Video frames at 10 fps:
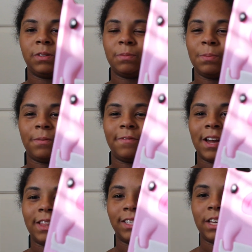Some people
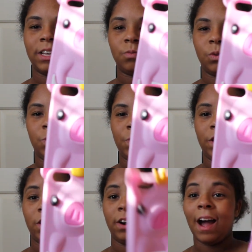find this case really
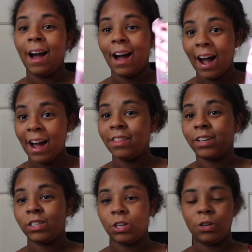weird. I think it's